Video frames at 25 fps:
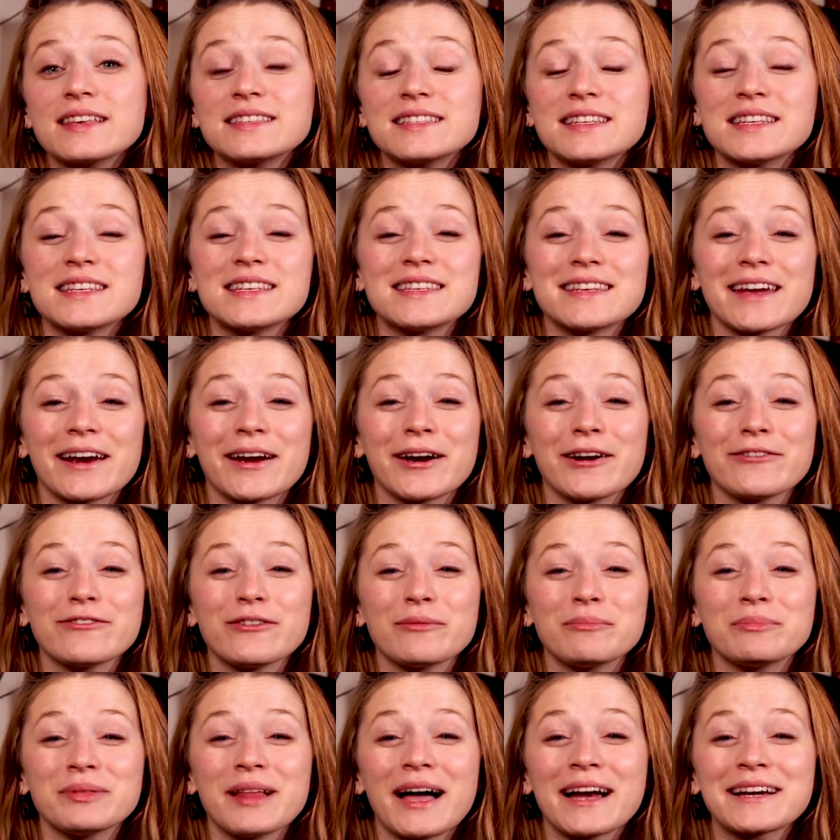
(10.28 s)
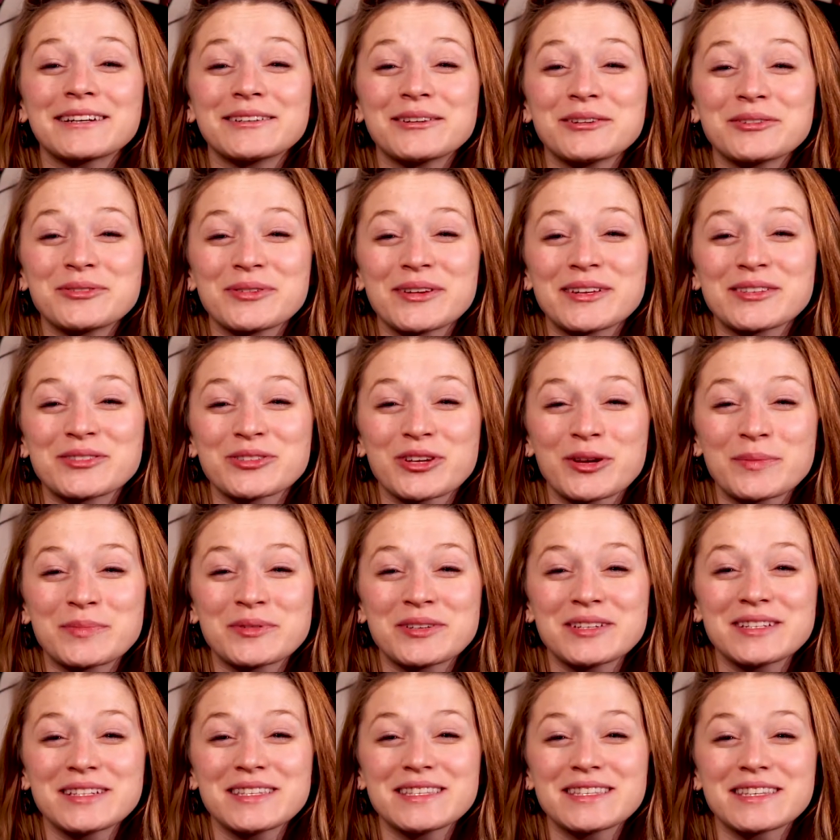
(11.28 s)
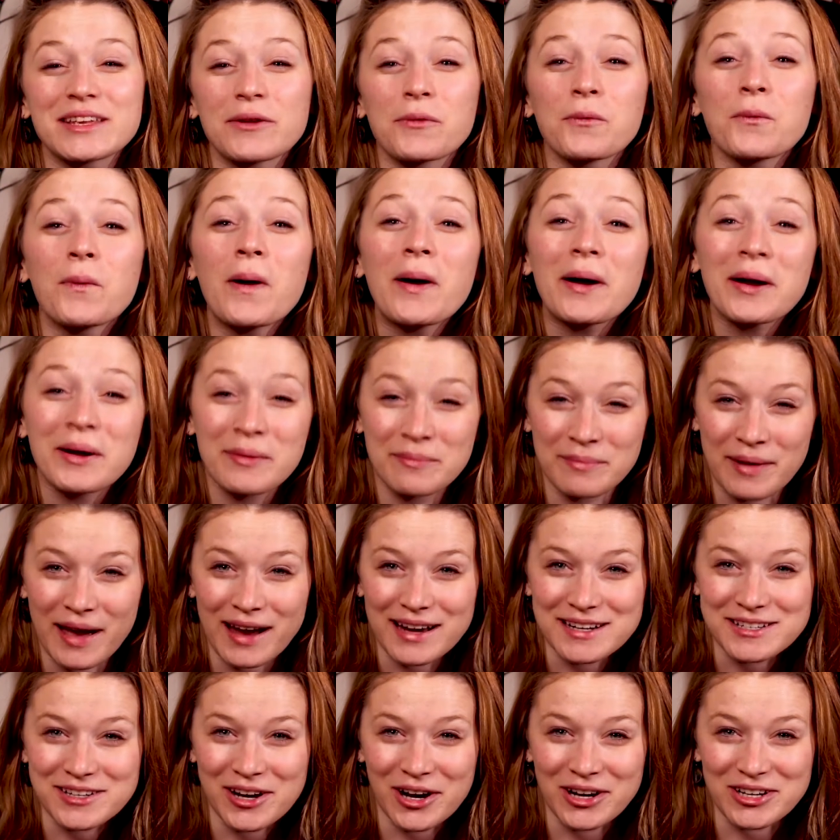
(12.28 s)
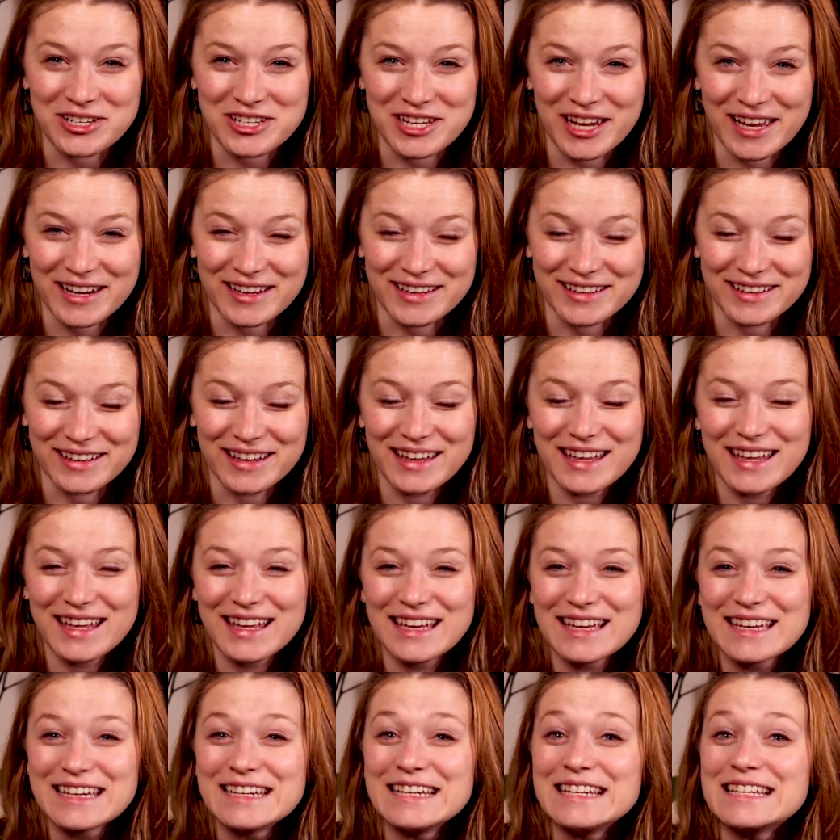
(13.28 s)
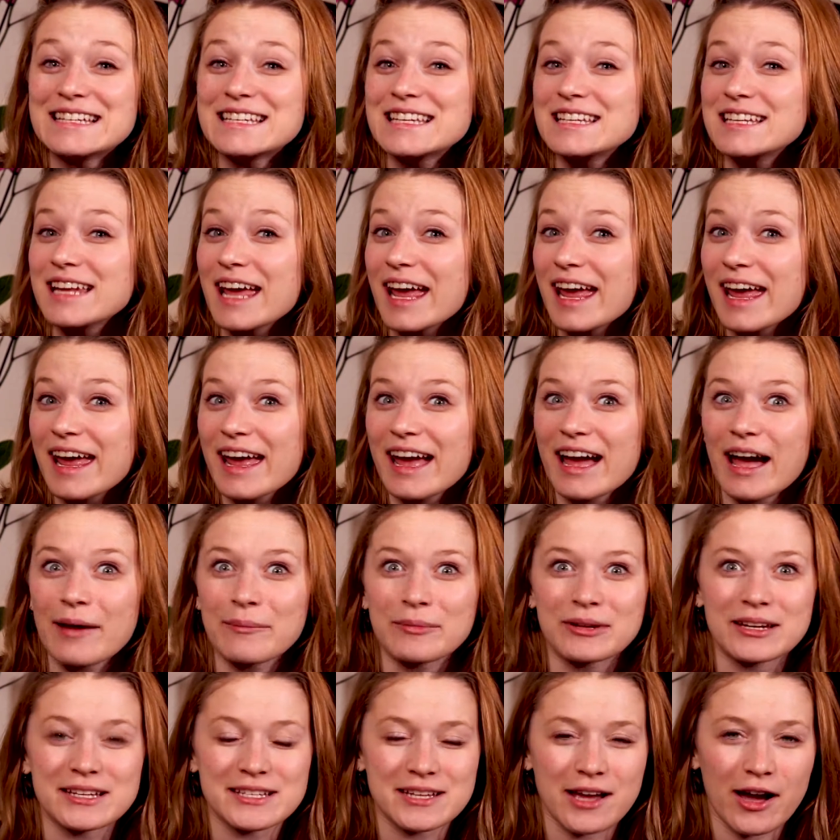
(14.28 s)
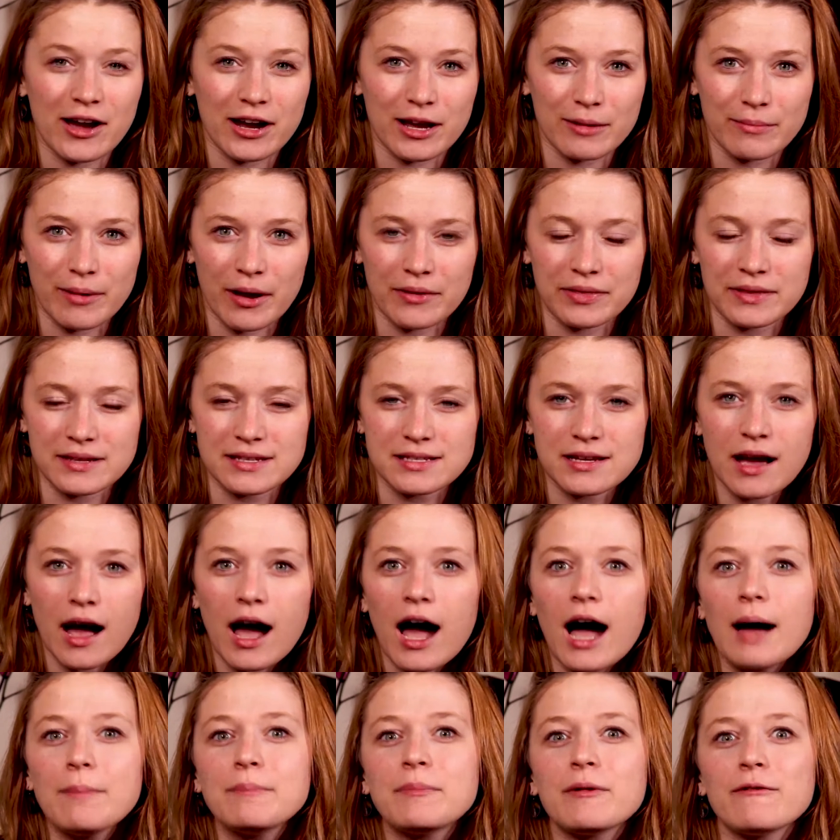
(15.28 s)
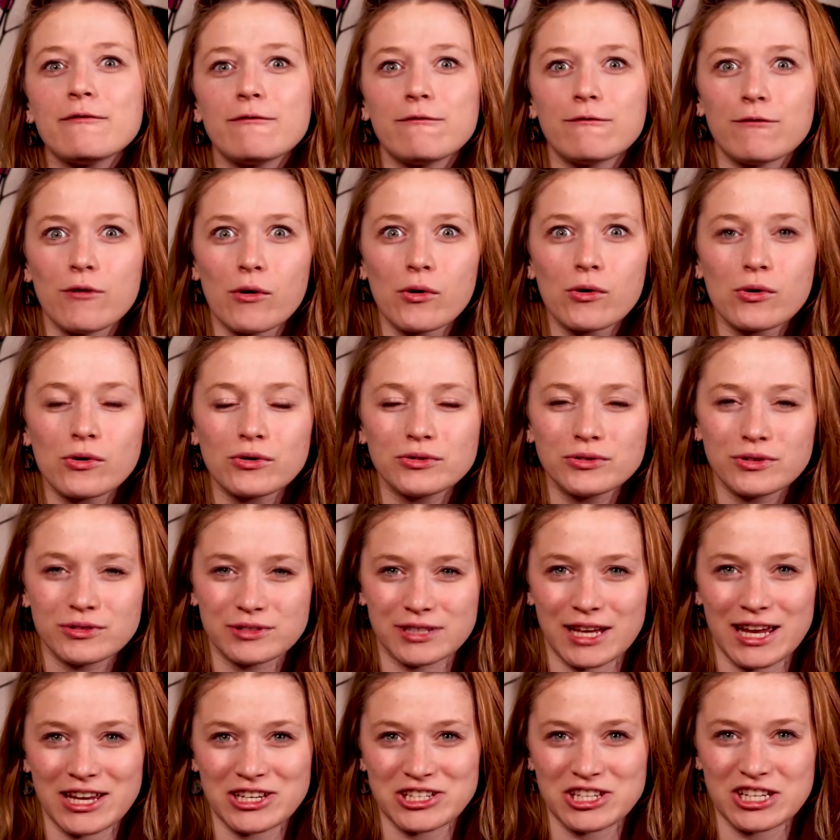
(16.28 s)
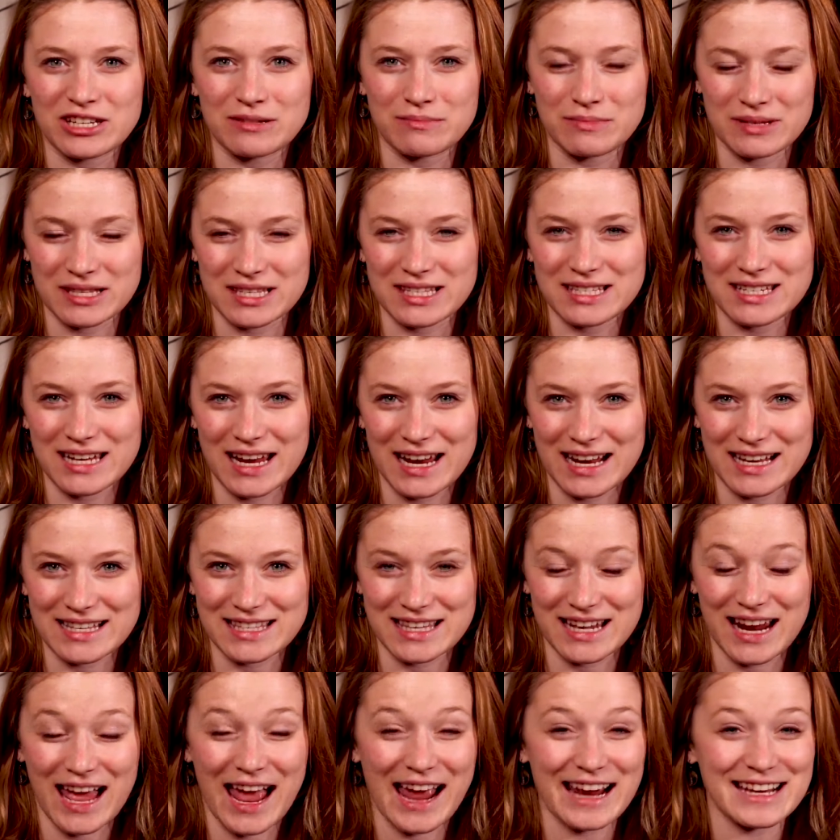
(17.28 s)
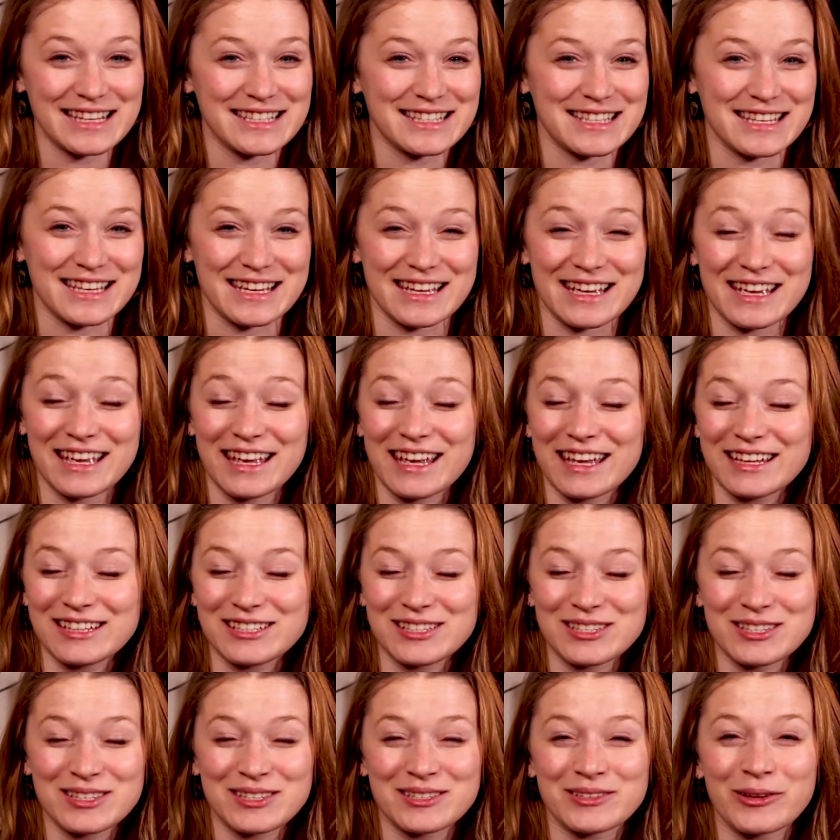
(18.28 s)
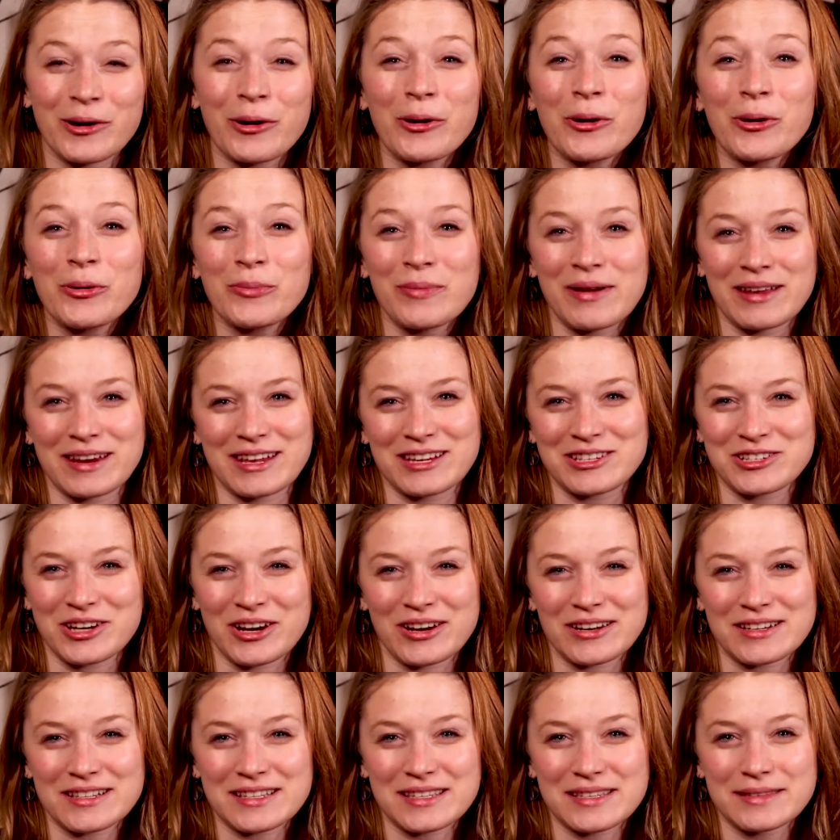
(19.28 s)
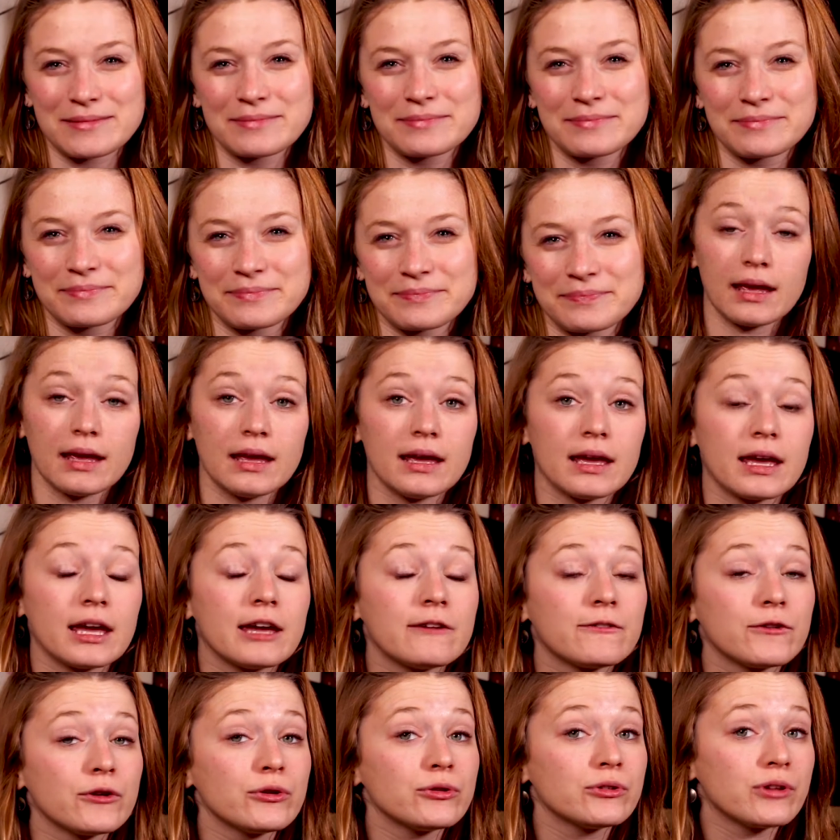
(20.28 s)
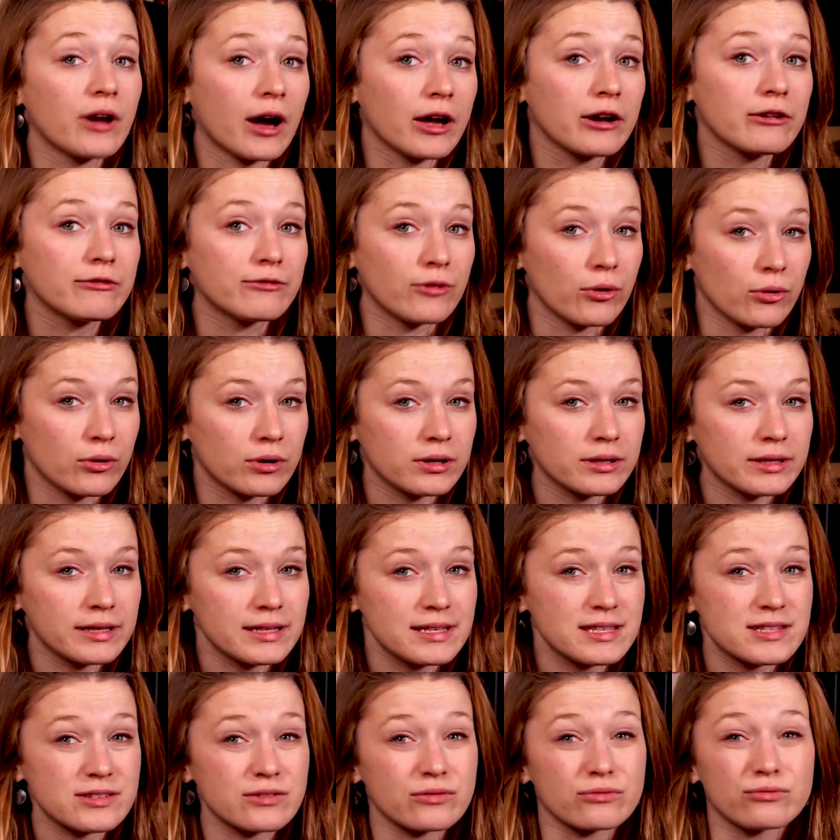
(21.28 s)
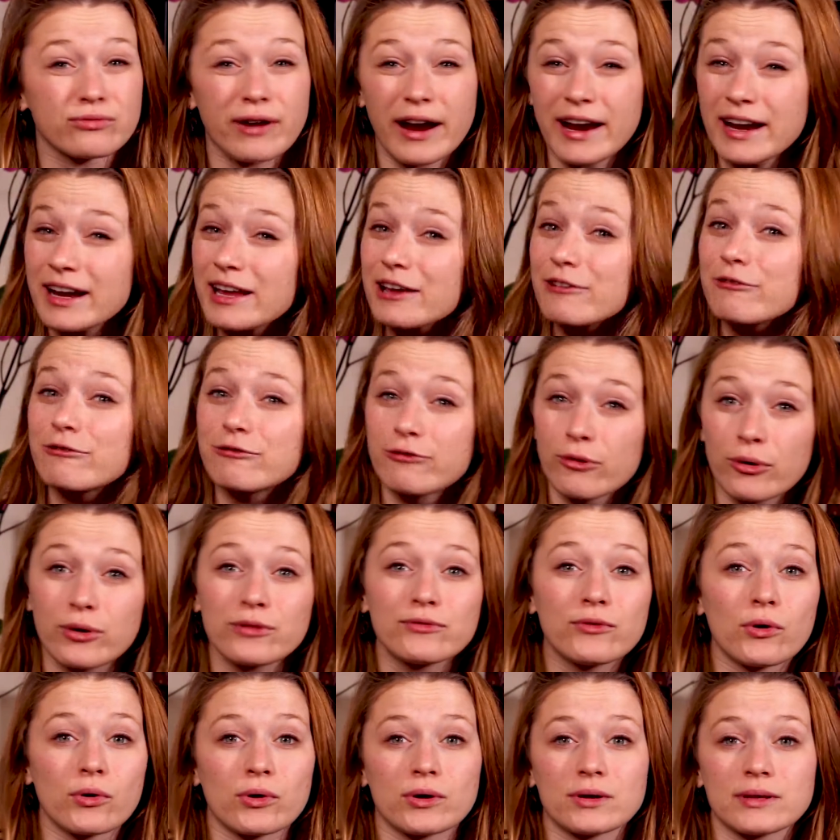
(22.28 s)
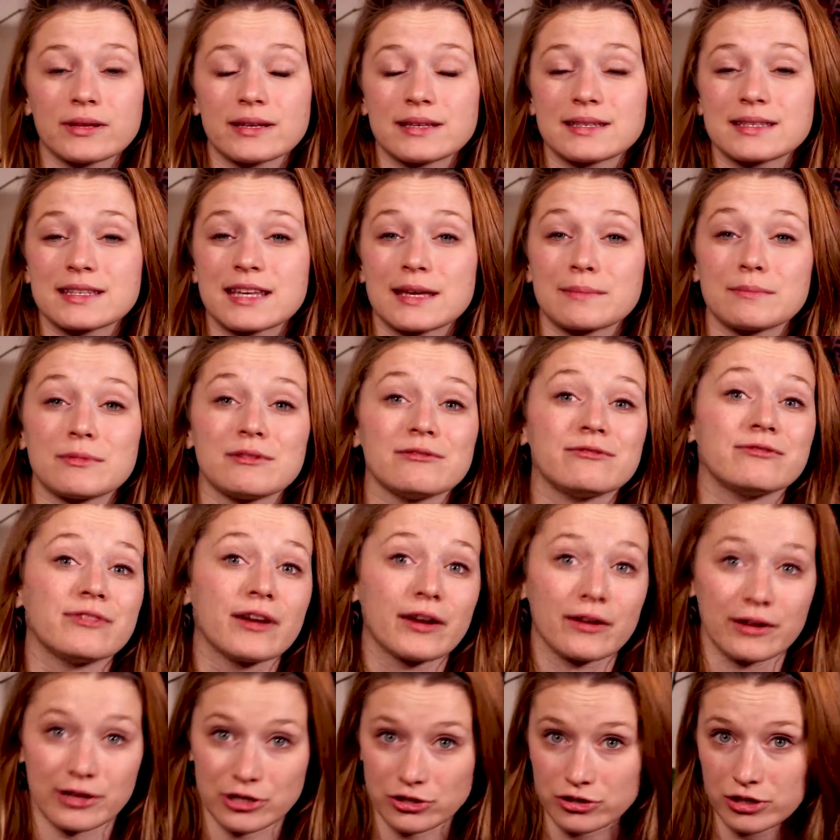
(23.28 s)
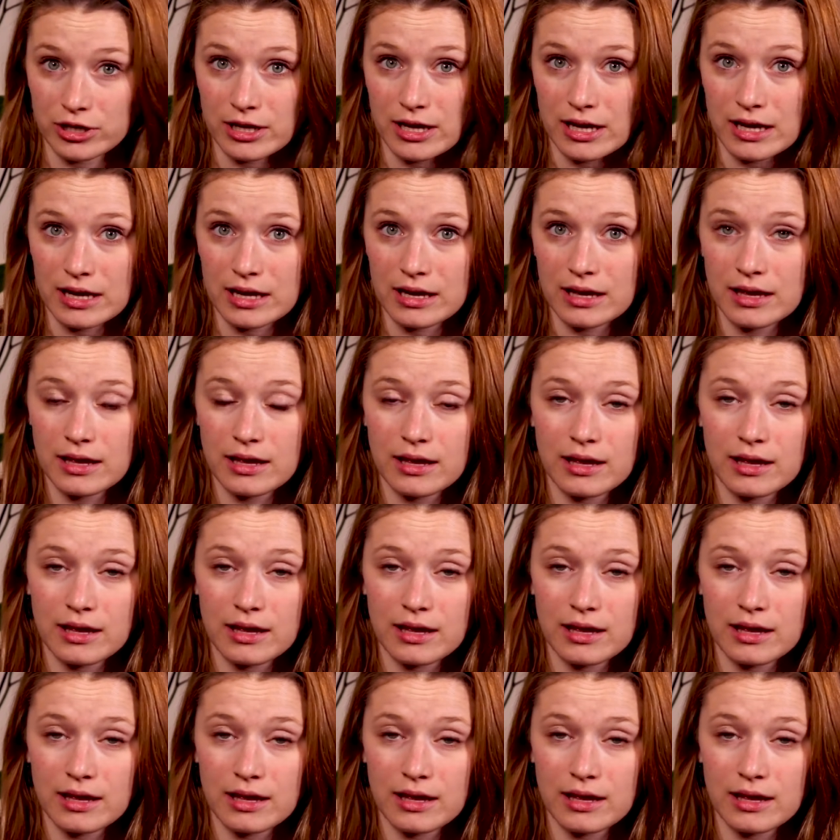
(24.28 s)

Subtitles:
this is Sarah from Black Note Transcriptions and welcome back to our channel. Today I'm going to talk about the top vocal notation mistakes that I see in so many charts. If you're not a vocalist, writing for vocalists can be very tricky.